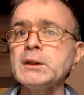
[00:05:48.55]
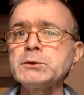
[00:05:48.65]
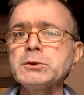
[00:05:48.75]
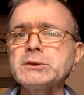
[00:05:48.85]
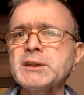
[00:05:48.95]

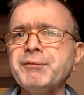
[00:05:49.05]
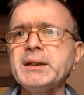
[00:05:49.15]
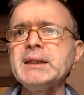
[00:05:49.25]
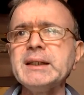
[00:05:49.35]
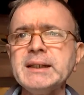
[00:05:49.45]
So
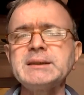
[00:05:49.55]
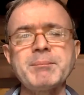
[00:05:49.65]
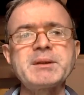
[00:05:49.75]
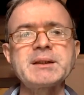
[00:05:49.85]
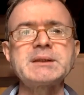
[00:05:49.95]
suffering is
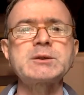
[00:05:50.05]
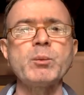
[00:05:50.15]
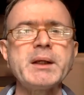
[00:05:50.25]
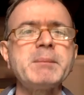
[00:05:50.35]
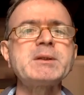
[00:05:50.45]
something that's
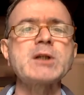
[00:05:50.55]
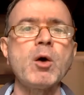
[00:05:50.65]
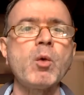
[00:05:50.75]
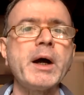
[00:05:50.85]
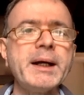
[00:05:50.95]
very much
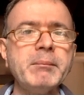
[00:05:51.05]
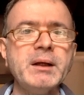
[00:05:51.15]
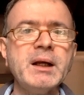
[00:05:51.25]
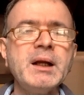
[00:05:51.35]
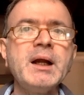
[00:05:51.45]

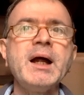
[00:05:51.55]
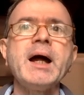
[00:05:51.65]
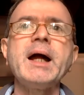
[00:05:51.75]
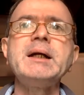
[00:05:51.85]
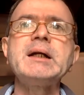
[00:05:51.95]
avoidable.
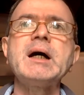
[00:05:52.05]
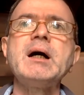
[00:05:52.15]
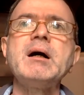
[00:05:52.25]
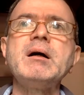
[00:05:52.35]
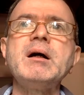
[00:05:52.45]
And
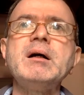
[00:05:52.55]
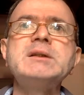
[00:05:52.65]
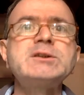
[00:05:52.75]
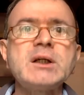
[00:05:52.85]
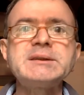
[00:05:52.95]

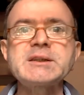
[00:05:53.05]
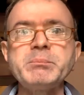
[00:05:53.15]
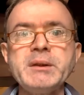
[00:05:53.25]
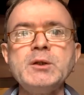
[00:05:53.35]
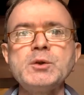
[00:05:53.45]
it's not just
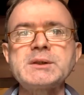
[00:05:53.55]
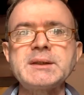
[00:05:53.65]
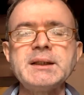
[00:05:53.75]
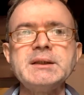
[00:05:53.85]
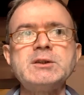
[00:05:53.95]
me who is
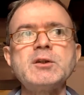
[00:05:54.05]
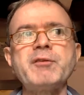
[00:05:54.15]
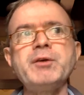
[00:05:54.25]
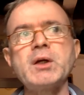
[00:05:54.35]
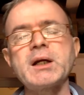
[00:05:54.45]
telling this. You know,
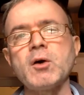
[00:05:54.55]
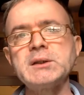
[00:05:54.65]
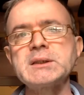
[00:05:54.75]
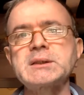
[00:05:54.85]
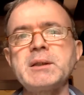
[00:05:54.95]
if you look at
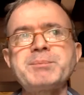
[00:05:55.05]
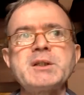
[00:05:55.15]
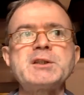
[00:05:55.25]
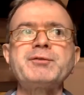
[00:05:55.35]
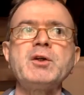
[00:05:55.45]
all the
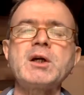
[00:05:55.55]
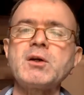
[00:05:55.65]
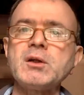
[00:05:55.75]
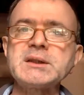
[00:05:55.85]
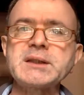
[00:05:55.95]
scriptures, if you look
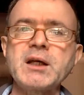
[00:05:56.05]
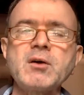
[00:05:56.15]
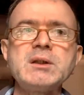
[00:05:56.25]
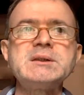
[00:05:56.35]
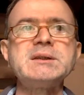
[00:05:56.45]
at all the
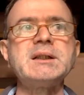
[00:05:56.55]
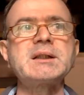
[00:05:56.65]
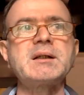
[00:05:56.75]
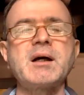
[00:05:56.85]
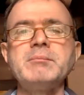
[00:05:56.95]
psychology that
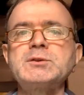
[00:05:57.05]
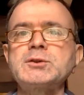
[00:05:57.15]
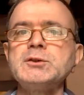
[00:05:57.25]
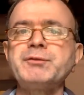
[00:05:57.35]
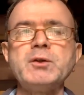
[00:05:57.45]
comes
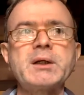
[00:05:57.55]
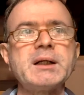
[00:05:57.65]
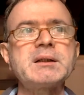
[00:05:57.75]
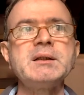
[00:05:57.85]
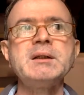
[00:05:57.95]
through, if you look
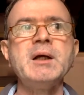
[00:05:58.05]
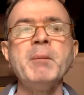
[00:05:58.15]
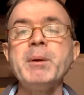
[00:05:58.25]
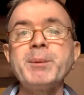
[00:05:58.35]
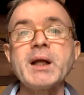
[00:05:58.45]
at
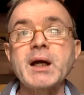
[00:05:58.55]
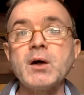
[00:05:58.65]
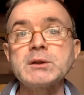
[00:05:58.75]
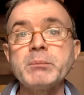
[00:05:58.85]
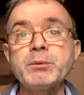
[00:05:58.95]
people like
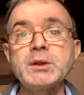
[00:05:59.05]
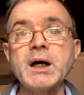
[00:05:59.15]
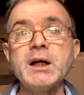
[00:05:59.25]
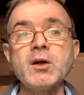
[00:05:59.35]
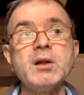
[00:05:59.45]
Gautam
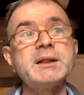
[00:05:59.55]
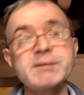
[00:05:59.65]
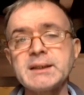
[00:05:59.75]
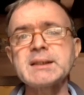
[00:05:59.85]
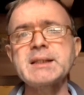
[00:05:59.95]
Buddha and all,
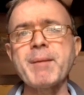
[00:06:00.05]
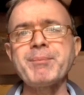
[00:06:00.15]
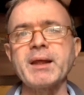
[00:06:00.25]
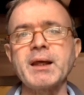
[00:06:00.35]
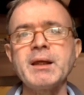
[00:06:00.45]
they've said the
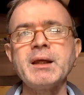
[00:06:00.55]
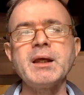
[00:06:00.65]
same thing.